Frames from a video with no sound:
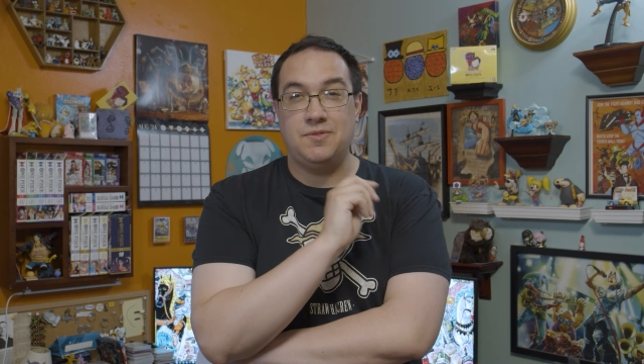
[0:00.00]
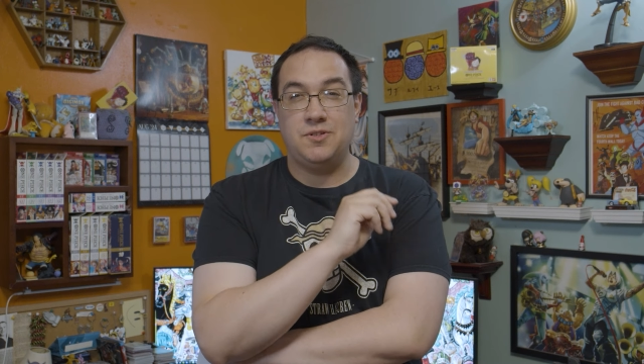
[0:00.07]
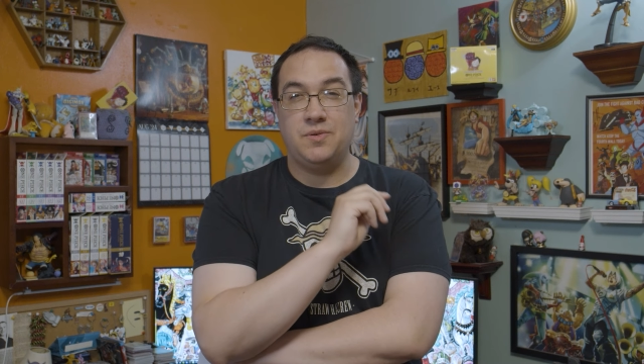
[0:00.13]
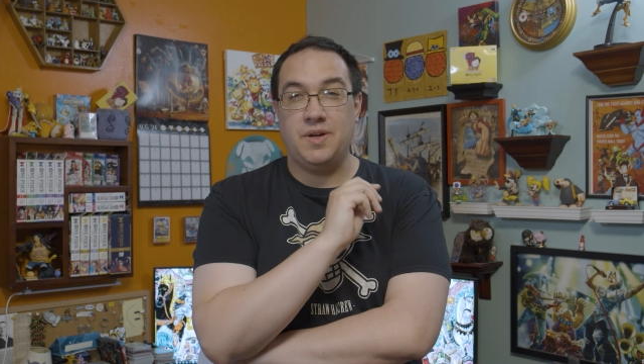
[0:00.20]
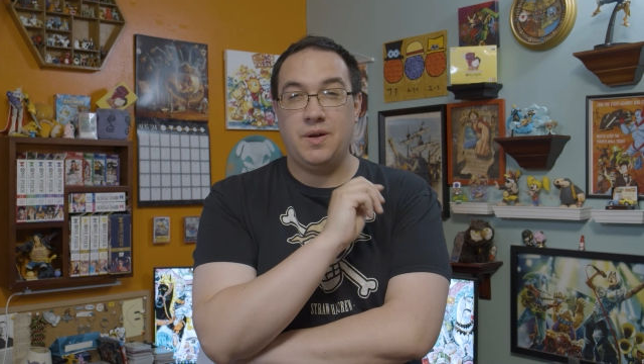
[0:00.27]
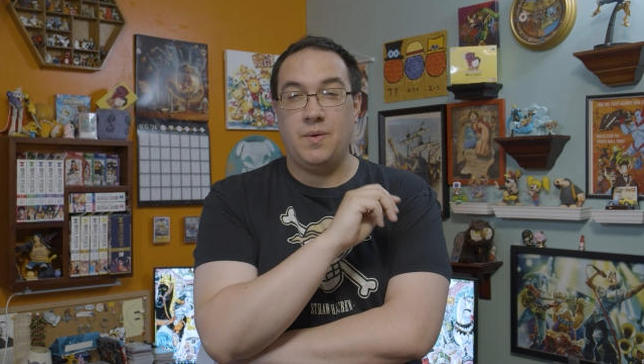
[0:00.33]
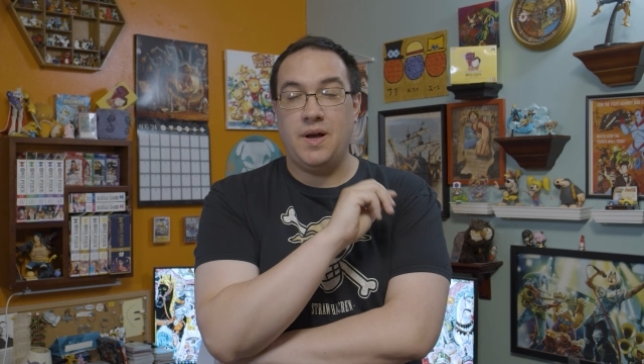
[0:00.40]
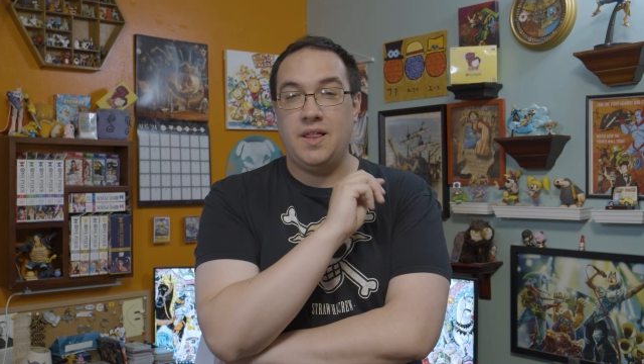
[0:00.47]

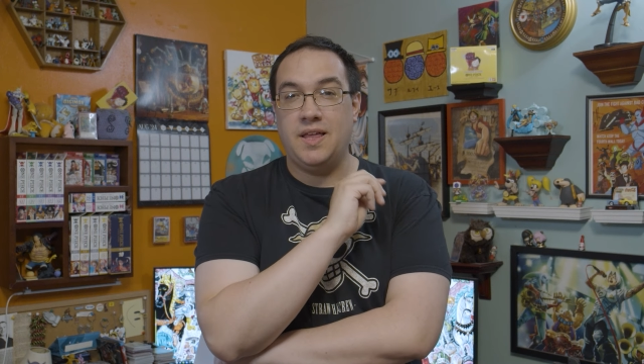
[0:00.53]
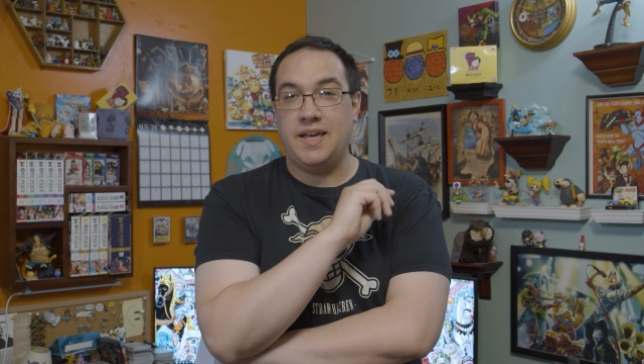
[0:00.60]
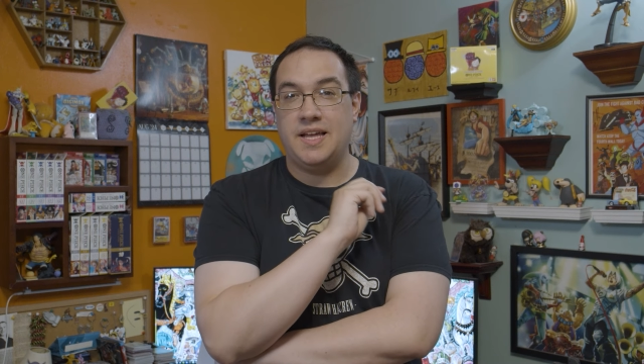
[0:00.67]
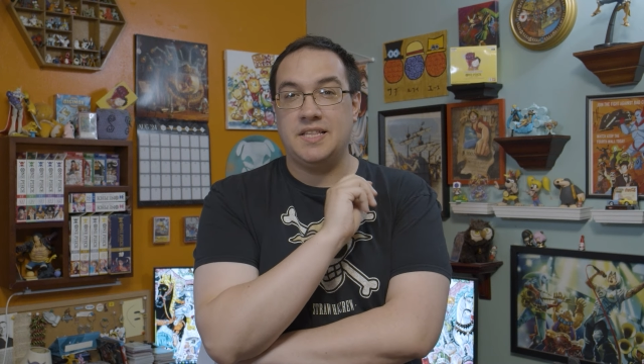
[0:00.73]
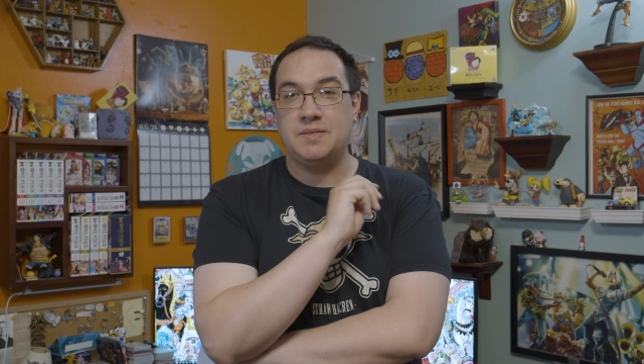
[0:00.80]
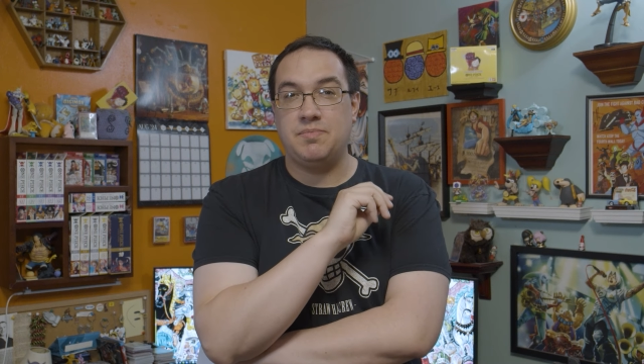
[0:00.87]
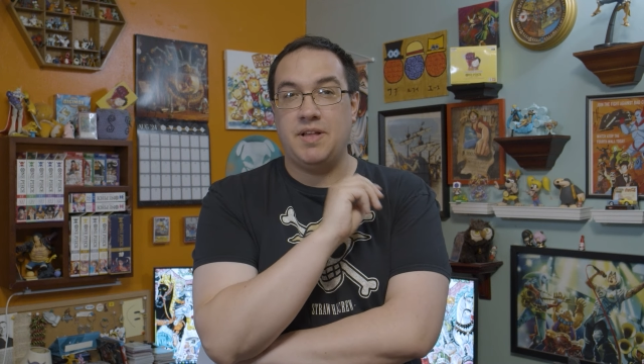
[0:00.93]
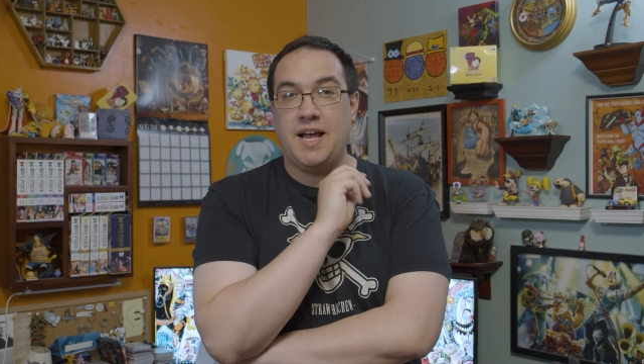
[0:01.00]
doing well
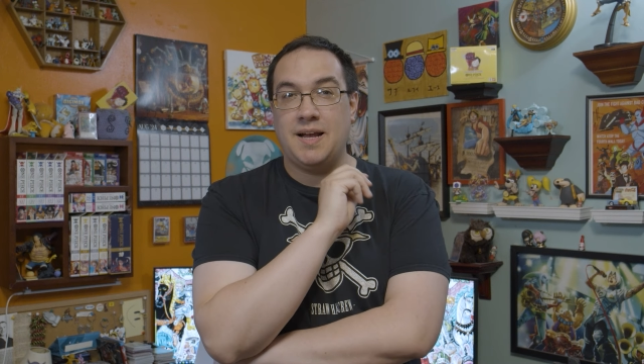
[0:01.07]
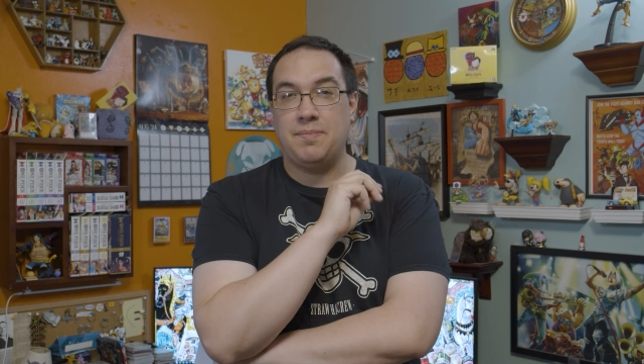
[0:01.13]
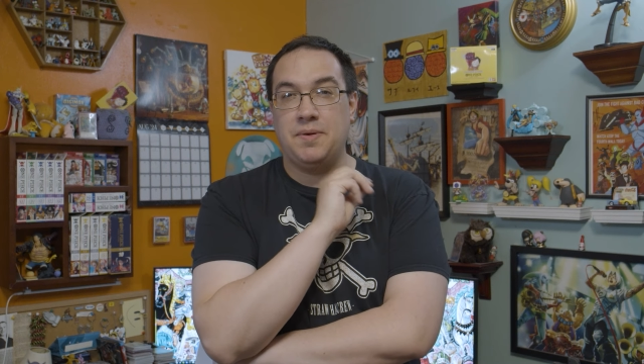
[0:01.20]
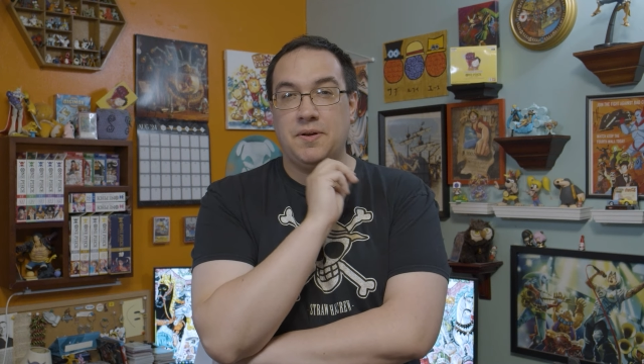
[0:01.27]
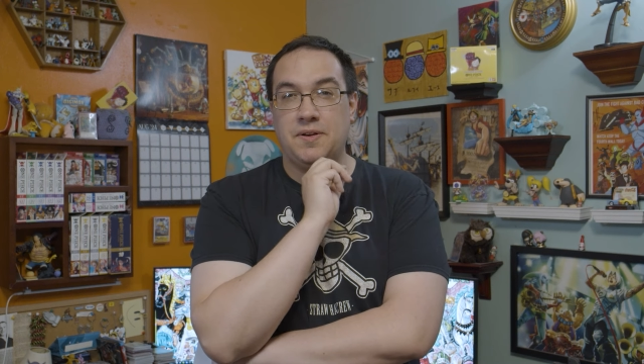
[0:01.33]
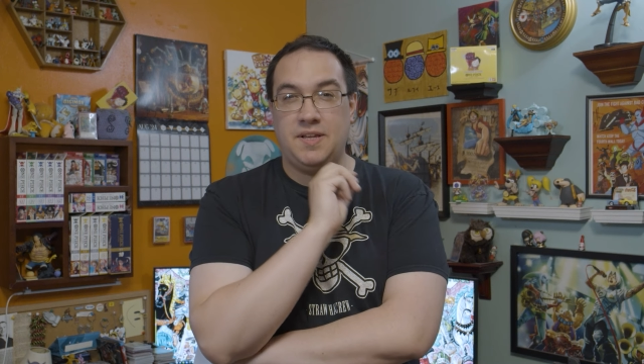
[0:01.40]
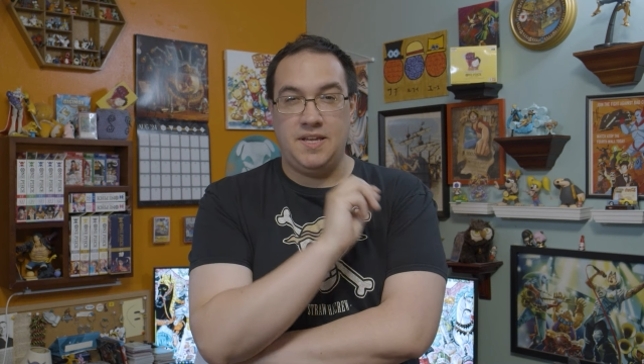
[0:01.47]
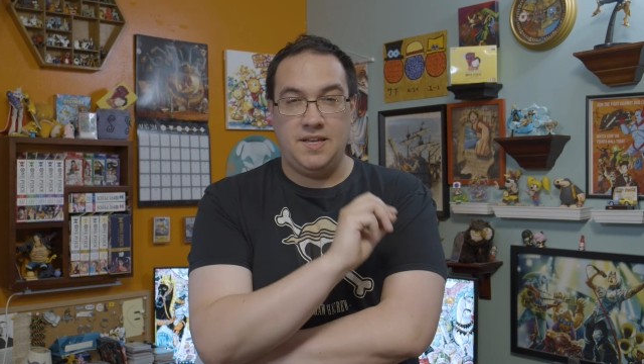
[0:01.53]
against
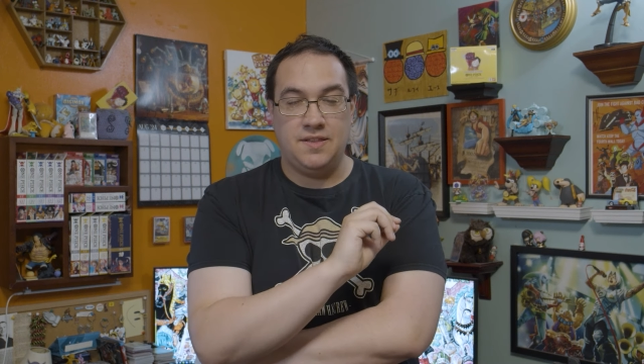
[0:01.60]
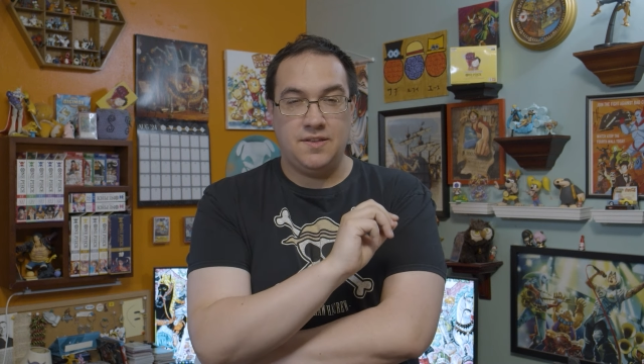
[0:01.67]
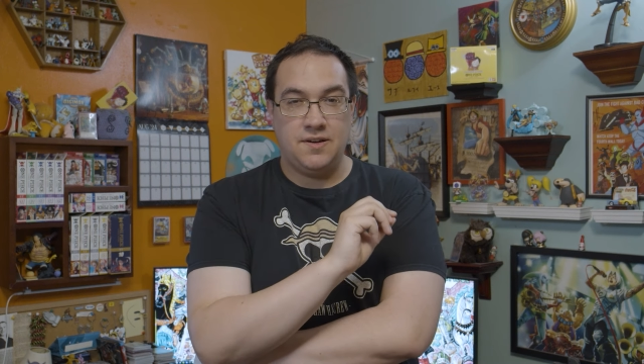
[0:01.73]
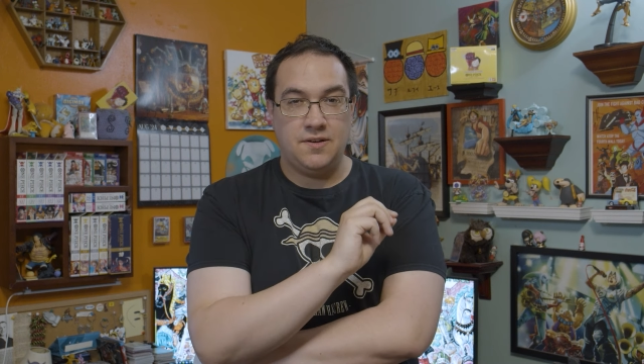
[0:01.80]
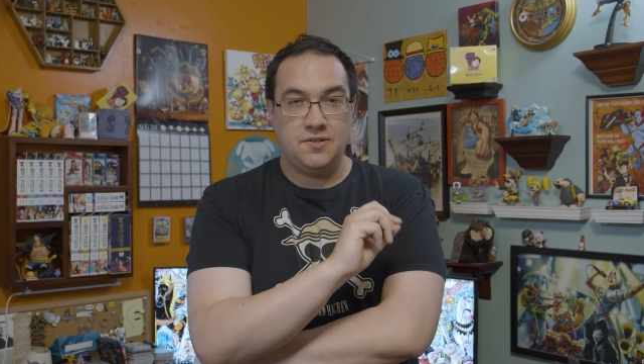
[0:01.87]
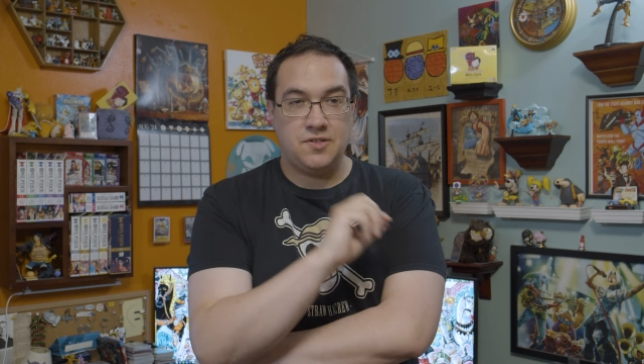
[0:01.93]
Blackbeard either.